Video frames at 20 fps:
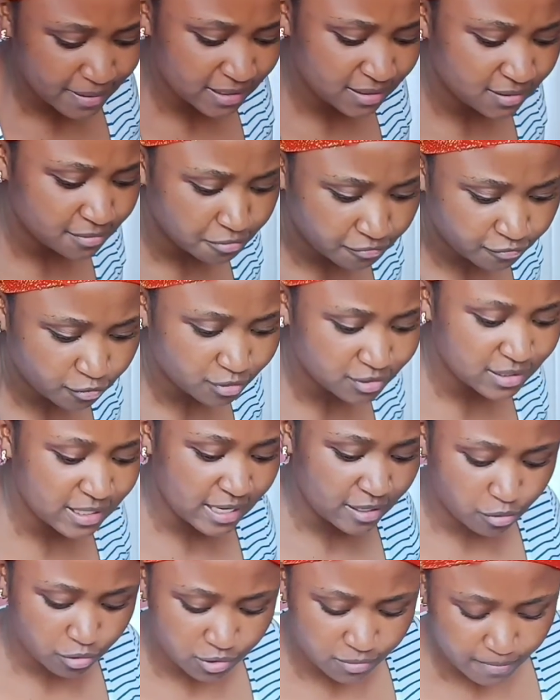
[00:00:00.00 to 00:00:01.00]
but of course they
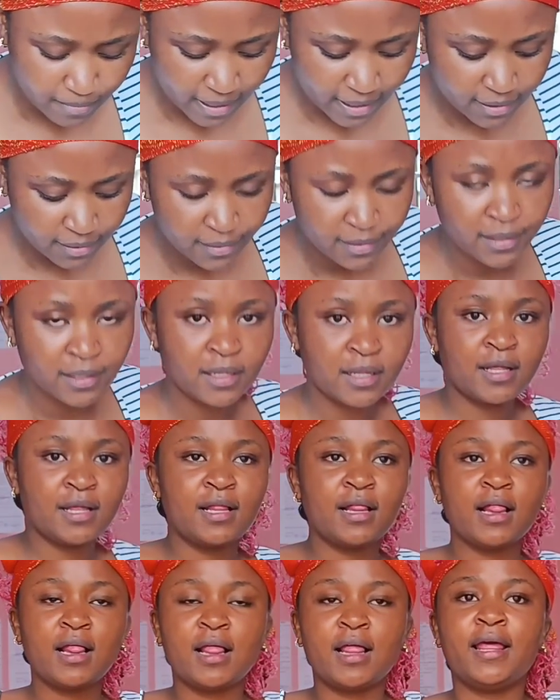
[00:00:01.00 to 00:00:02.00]
are not mine.
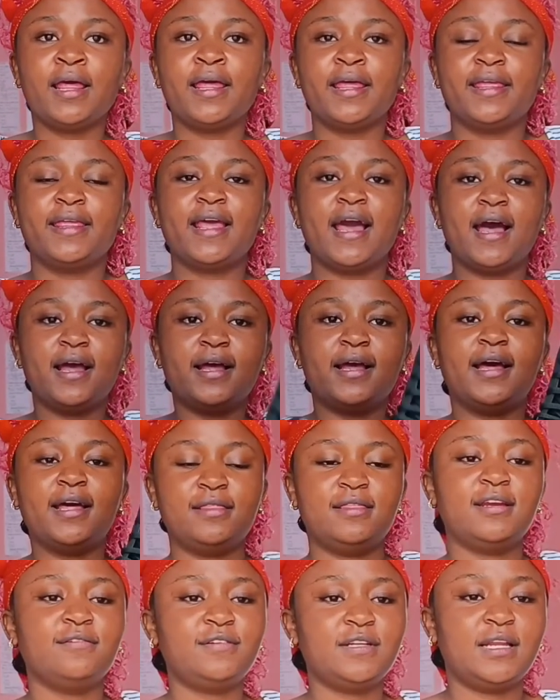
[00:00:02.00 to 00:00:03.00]
Yeah, I
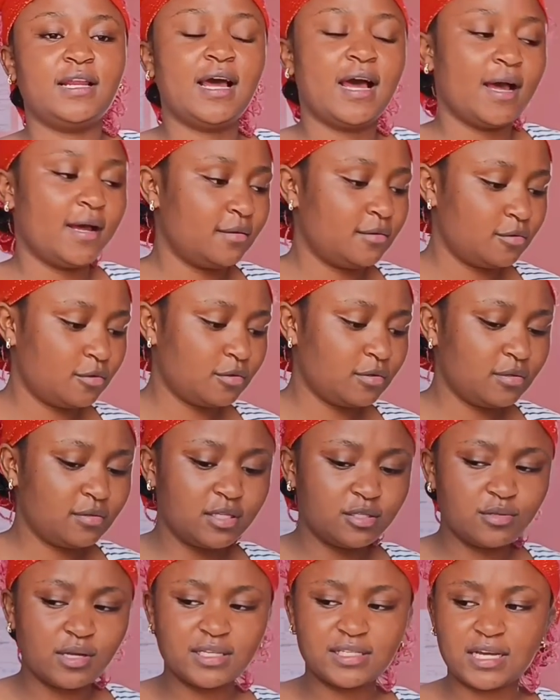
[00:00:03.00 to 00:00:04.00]
thrifted. Ah, no,
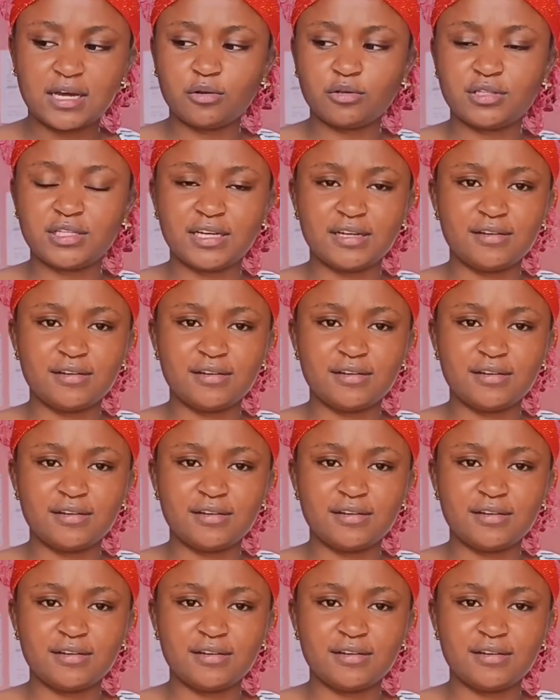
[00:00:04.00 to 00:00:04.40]
these ones are not